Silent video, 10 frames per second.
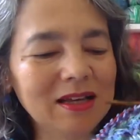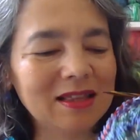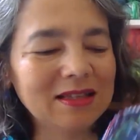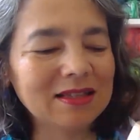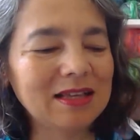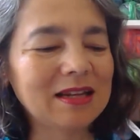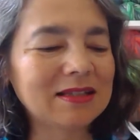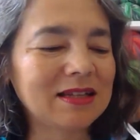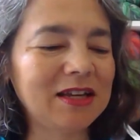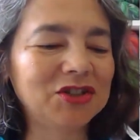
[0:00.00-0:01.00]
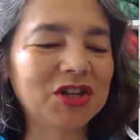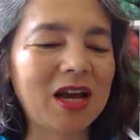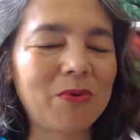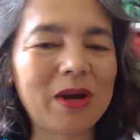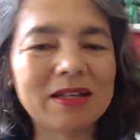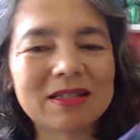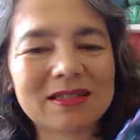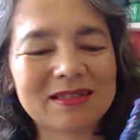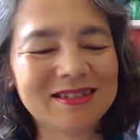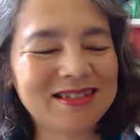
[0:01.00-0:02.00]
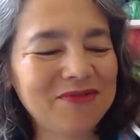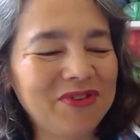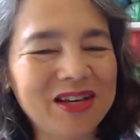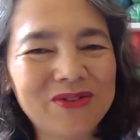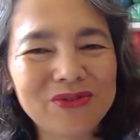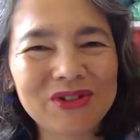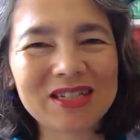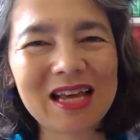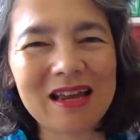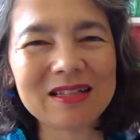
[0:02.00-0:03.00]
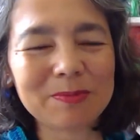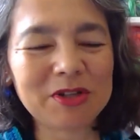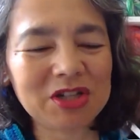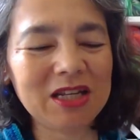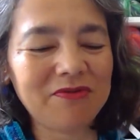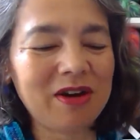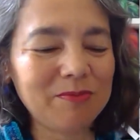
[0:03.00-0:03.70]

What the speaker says: This is at a stage now where it's difficult to tell, especially as